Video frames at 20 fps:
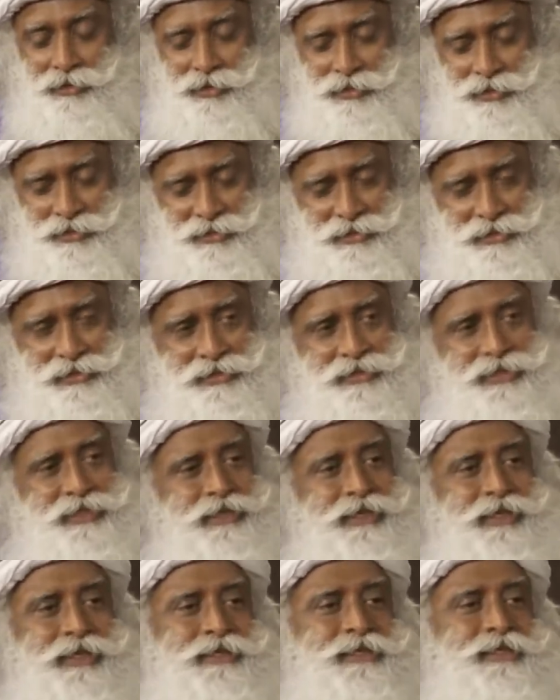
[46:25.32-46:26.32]
this is the
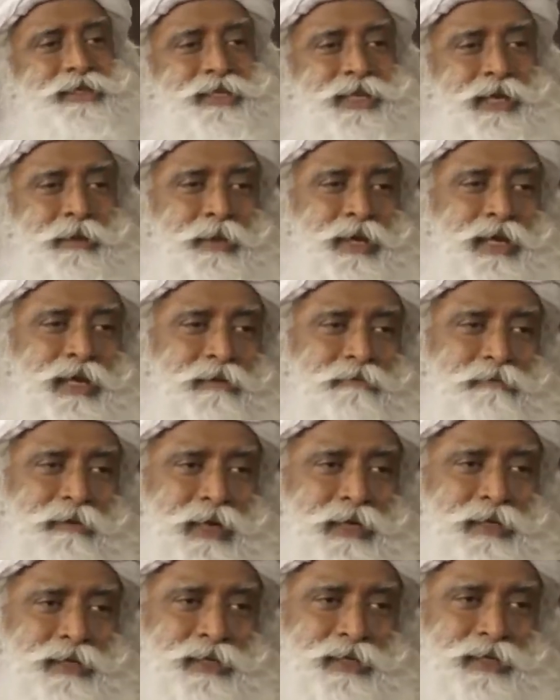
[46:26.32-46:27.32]
greatest chemical
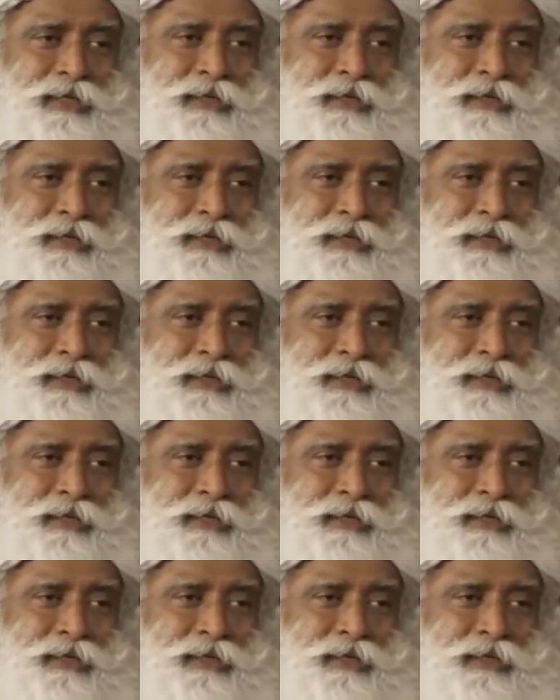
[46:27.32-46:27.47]
factory,